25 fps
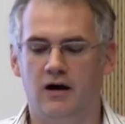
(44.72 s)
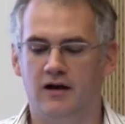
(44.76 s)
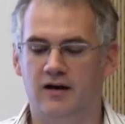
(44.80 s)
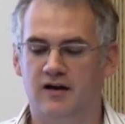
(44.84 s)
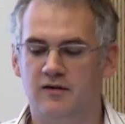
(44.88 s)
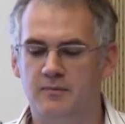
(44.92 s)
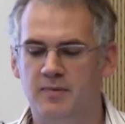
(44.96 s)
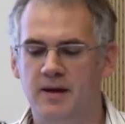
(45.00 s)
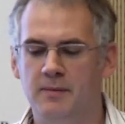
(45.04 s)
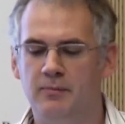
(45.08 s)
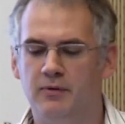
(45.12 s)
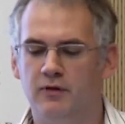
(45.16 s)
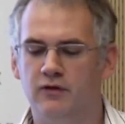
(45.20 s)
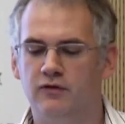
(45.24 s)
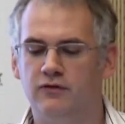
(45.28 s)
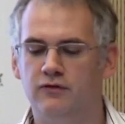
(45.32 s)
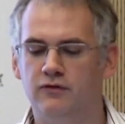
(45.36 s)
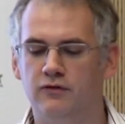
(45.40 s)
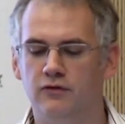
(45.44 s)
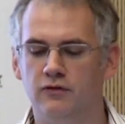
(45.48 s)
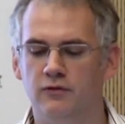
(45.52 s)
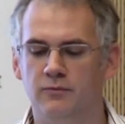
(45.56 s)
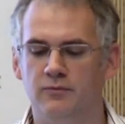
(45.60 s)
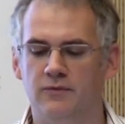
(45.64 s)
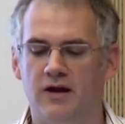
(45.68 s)
lot of people
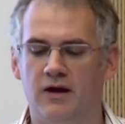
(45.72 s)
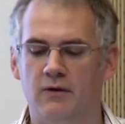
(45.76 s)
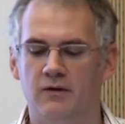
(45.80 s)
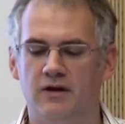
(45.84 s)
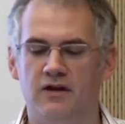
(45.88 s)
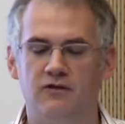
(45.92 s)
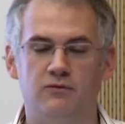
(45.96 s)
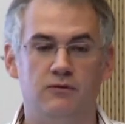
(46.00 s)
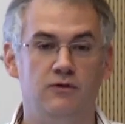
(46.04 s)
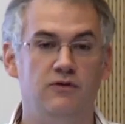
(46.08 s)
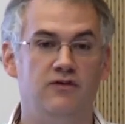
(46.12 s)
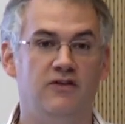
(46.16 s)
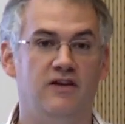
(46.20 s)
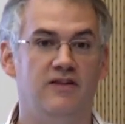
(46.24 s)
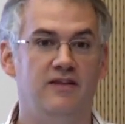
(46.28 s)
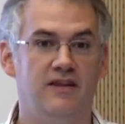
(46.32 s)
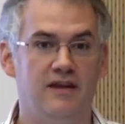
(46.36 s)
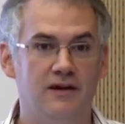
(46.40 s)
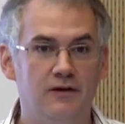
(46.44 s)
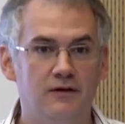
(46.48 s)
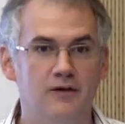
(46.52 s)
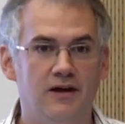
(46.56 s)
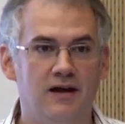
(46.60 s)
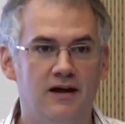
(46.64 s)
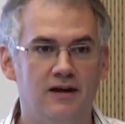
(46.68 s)
assume nowadays when you say the
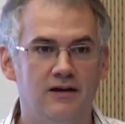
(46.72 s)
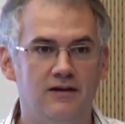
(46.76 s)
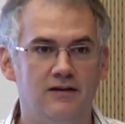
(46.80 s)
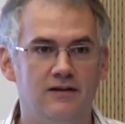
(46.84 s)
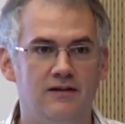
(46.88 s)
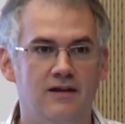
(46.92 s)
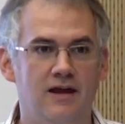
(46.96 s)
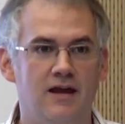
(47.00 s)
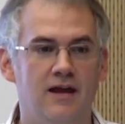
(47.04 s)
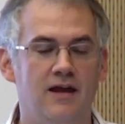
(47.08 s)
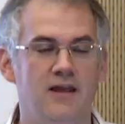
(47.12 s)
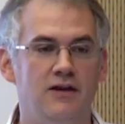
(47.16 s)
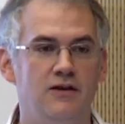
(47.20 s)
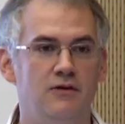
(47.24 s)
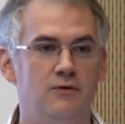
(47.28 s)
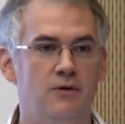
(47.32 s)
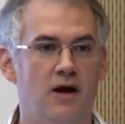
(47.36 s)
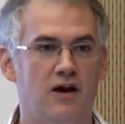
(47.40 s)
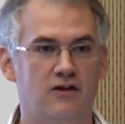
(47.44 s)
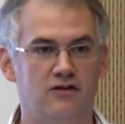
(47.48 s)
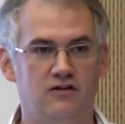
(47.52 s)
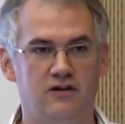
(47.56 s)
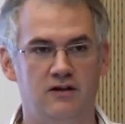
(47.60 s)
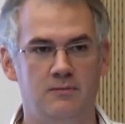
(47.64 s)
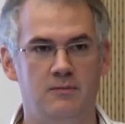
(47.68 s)
internet, you
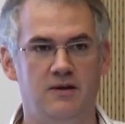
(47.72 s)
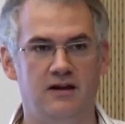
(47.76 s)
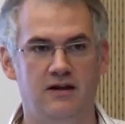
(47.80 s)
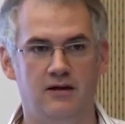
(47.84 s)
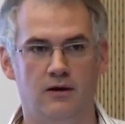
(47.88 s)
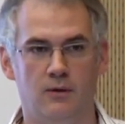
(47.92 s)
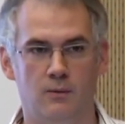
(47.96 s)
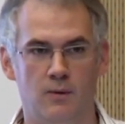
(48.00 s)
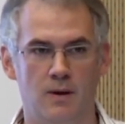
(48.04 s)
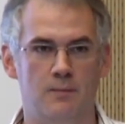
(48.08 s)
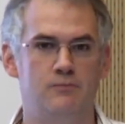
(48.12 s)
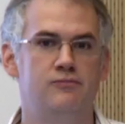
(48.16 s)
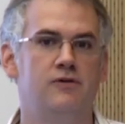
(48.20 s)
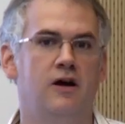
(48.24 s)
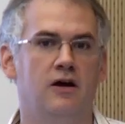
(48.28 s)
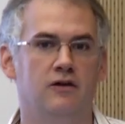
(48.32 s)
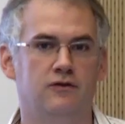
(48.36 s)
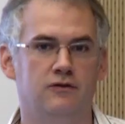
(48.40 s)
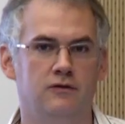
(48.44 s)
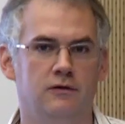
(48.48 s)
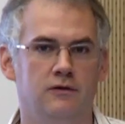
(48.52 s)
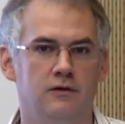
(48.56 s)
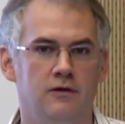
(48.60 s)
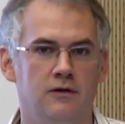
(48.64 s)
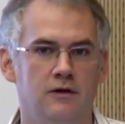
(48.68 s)
actually mean a web
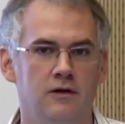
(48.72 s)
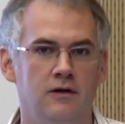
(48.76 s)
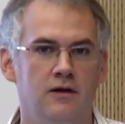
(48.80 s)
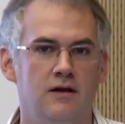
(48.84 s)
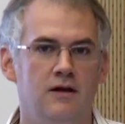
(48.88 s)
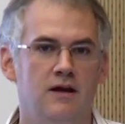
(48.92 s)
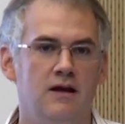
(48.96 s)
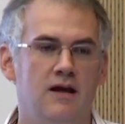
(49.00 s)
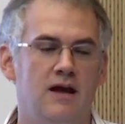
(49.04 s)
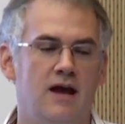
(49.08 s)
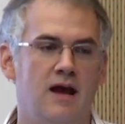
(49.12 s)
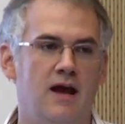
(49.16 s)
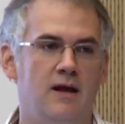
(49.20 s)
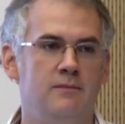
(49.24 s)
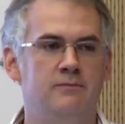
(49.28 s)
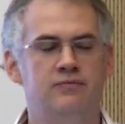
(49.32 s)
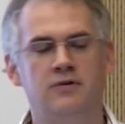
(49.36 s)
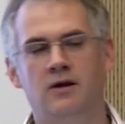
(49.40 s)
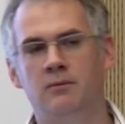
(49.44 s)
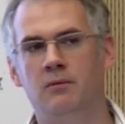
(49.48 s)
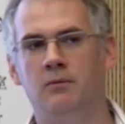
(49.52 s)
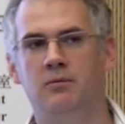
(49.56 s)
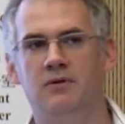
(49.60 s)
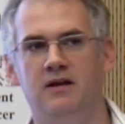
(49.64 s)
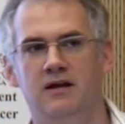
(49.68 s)
browser. And
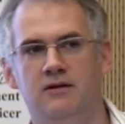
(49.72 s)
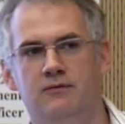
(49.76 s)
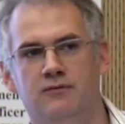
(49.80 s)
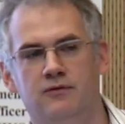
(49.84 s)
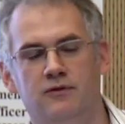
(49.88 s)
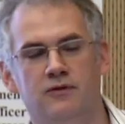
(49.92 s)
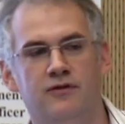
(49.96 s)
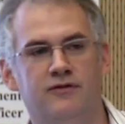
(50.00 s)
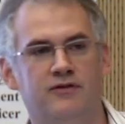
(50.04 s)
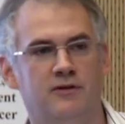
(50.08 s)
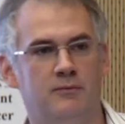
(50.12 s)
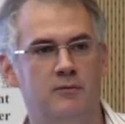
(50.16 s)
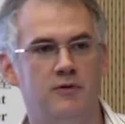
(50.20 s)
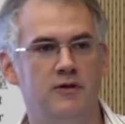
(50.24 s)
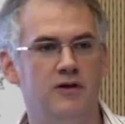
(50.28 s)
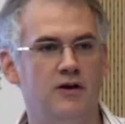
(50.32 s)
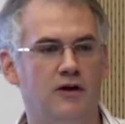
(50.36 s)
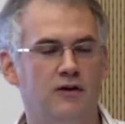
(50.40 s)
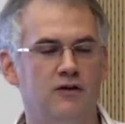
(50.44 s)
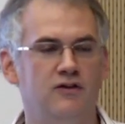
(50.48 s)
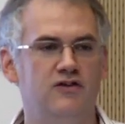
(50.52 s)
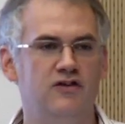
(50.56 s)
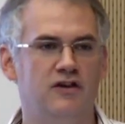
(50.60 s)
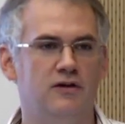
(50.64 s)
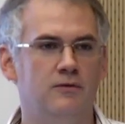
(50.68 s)
probably for some of the
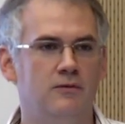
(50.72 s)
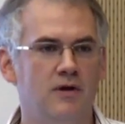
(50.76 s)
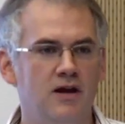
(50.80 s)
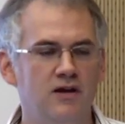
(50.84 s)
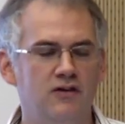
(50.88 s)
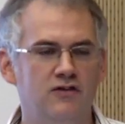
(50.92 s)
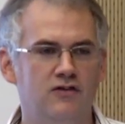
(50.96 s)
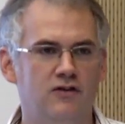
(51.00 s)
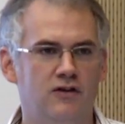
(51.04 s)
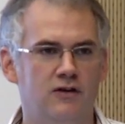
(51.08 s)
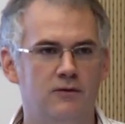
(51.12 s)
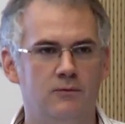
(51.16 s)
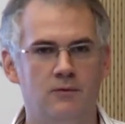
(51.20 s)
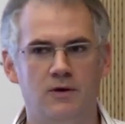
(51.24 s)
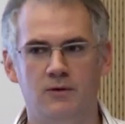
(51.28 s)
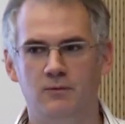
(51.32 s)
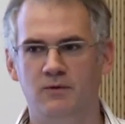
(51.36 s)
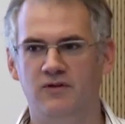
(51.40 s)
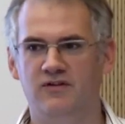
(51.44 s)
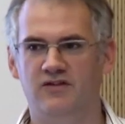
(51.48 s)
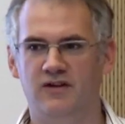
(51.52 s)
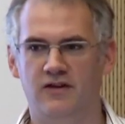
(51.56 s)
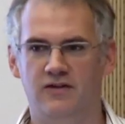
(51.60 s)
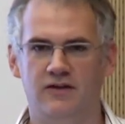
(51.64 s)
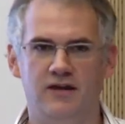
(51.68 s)
younger generation, when we
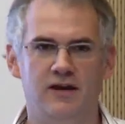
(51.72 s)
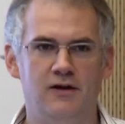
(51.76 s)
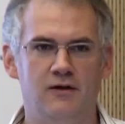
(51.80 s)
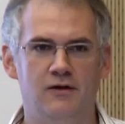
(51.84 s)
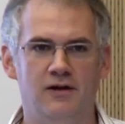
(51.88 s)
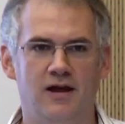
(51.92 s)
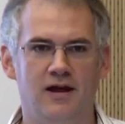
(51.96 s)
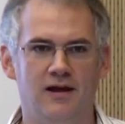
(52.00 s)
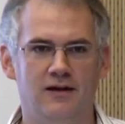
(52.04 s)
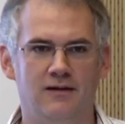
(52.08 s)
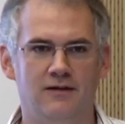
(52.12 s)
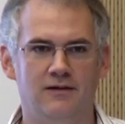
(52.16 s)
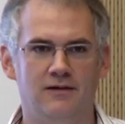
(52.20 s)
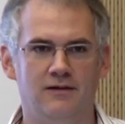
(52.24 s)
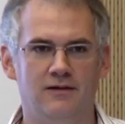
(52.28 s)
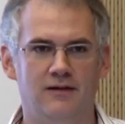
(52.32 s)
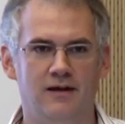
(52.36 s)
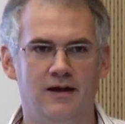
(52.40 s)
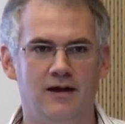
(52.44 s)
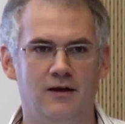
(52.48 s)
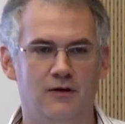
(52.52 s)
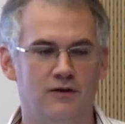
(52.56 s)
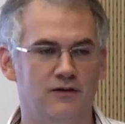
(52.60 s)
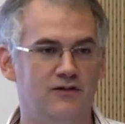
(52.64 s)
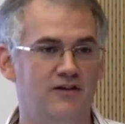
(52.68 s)
say the internet,
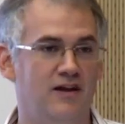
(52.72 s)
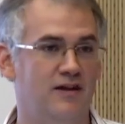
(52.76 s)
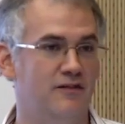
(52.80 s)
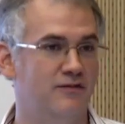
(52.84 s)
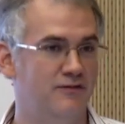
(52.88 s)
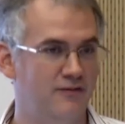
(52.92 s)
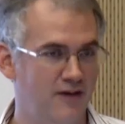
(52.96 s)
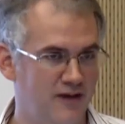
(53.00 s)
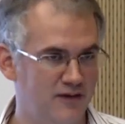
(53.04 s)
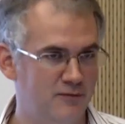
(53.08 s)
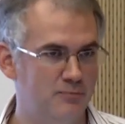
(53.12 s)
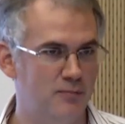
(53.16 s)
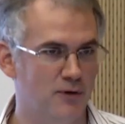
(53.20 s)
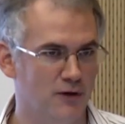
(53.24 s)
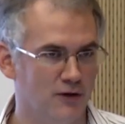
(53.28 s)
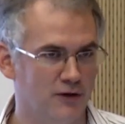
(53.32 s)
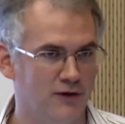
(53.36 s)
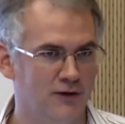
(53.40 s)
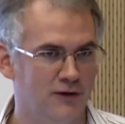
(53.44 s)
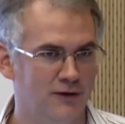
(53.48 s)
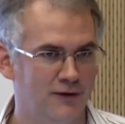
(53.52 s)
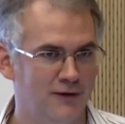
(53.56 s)
they understand Facebook.